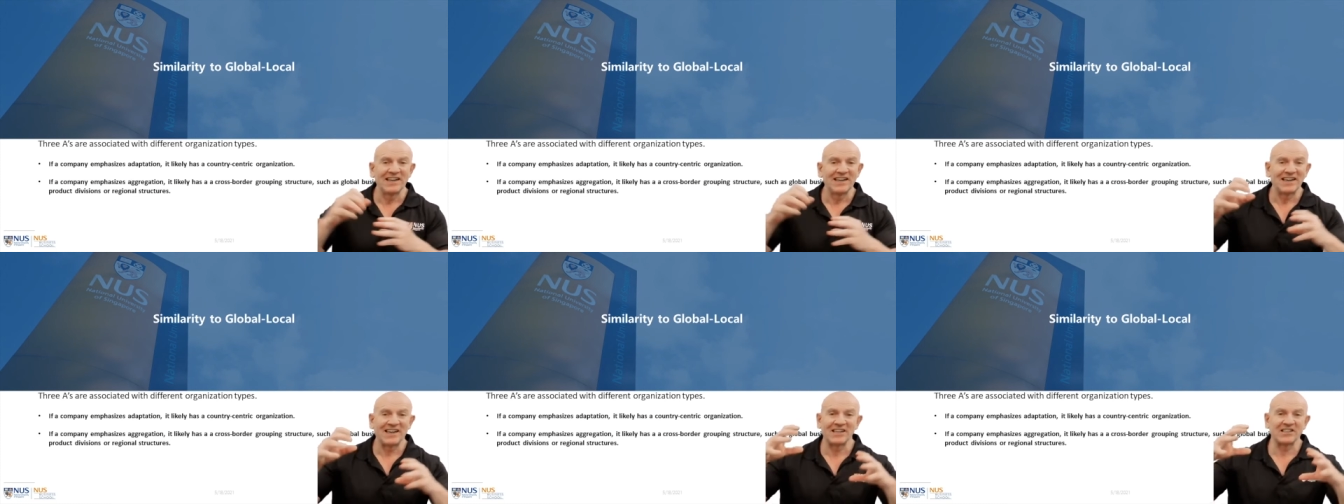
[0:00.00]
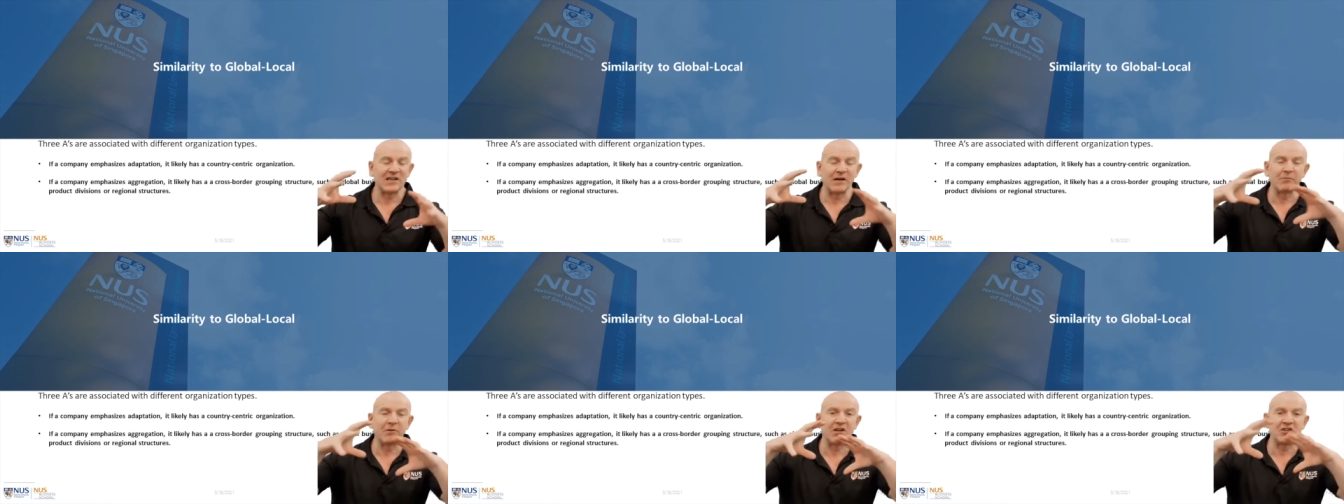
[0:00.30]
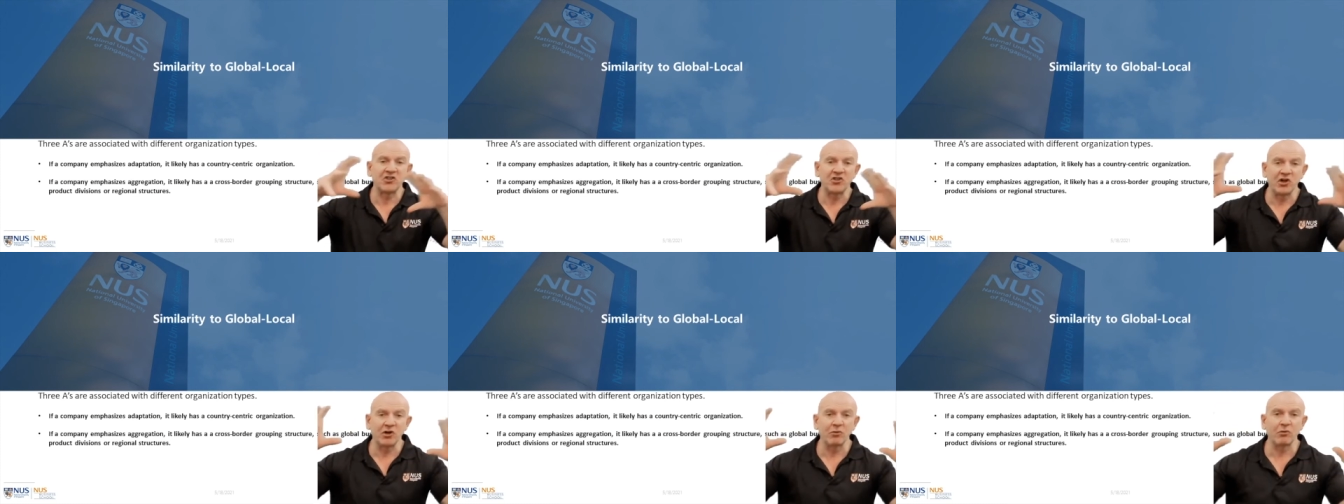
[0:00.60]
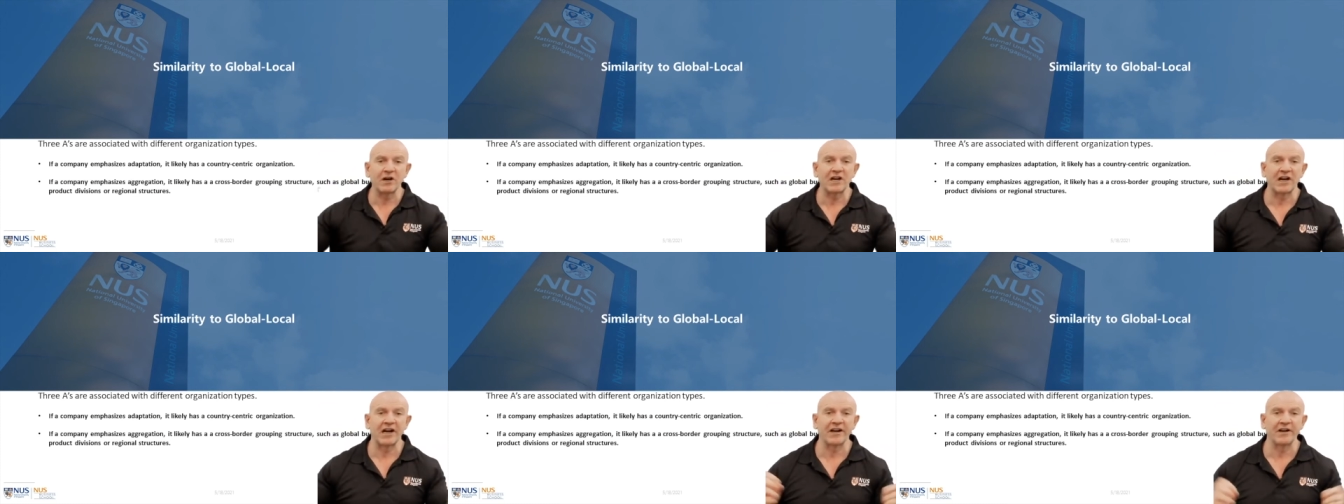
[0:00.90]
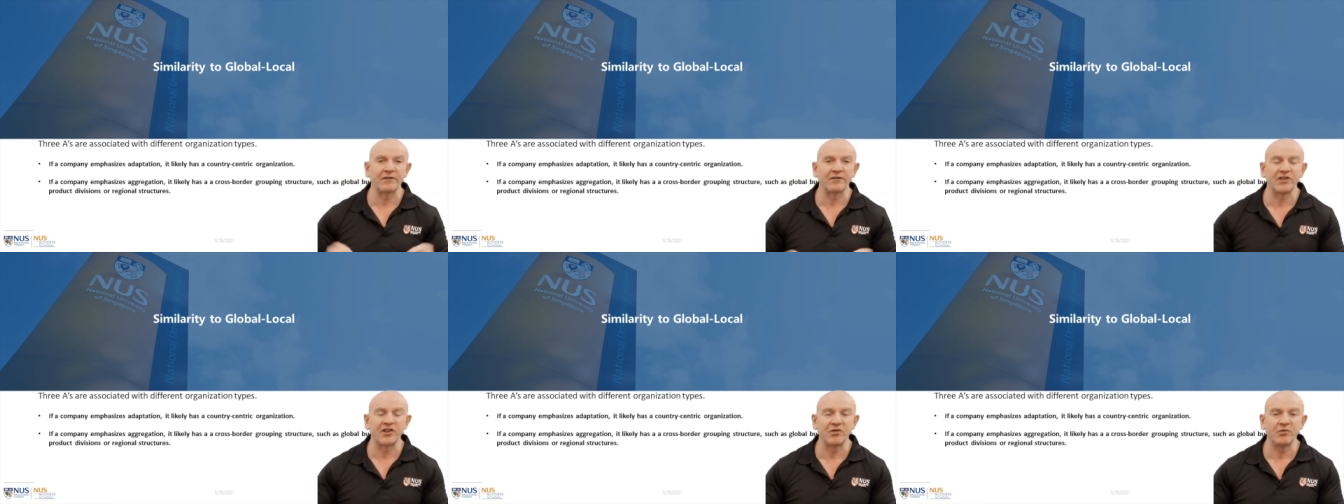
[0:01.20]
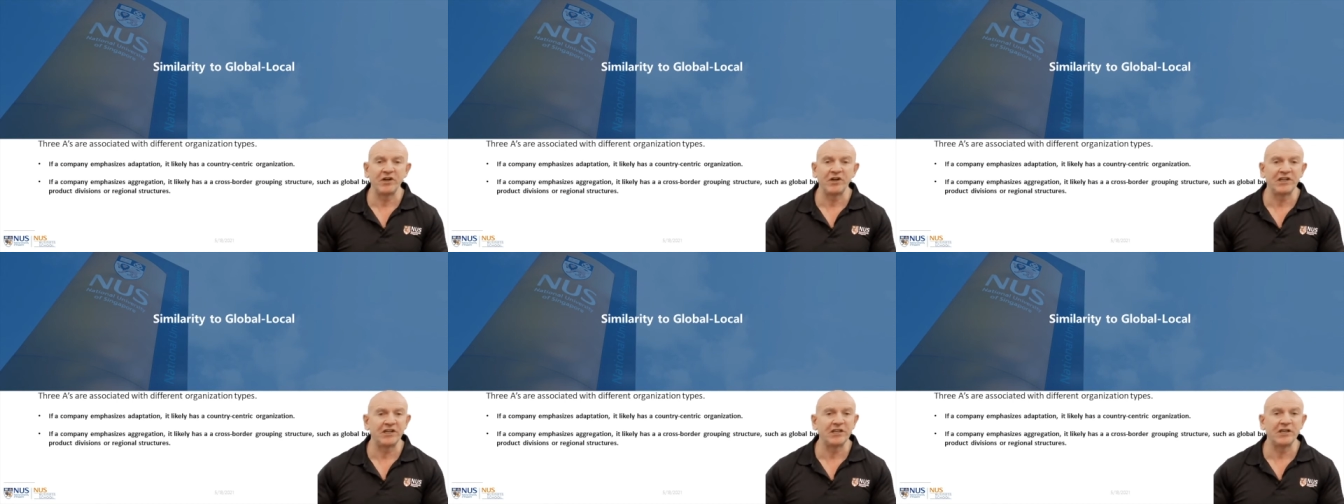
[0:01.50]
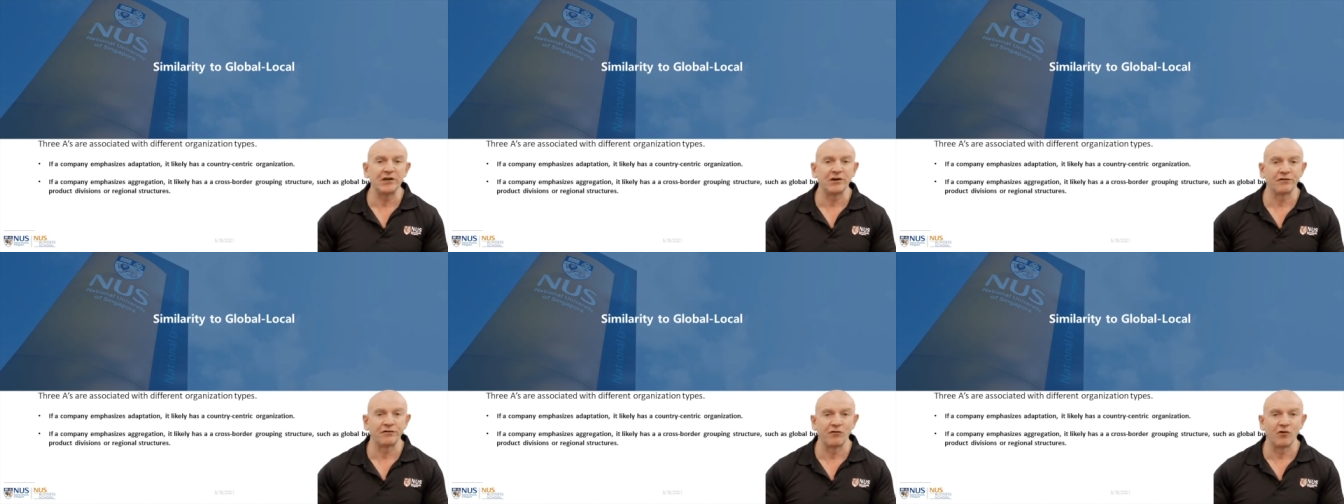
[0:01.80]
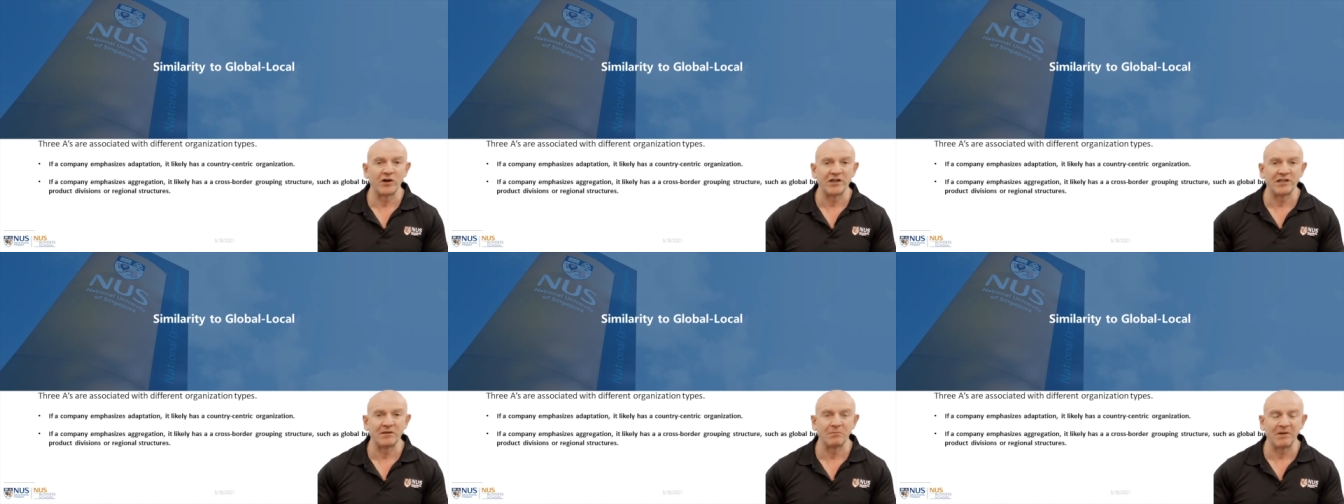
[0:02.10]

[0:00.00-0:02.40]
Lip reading: Because I'm not sure what kind of 3D or 4D